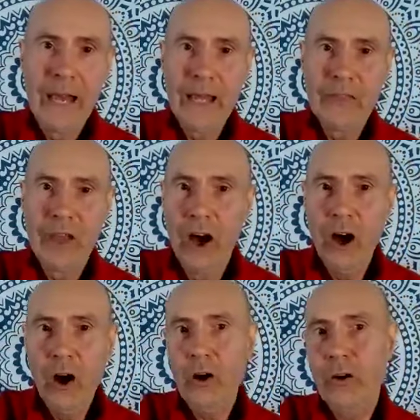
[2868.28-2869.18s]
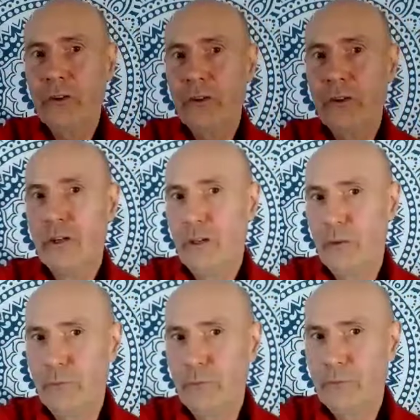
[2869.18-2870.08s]
and the heart
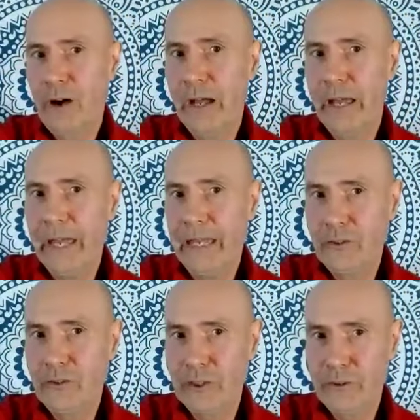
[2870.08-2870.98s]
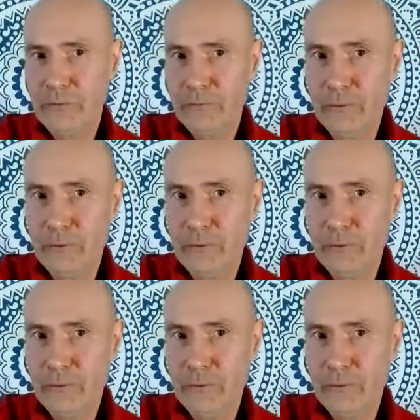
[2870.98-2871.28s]
of the fire energies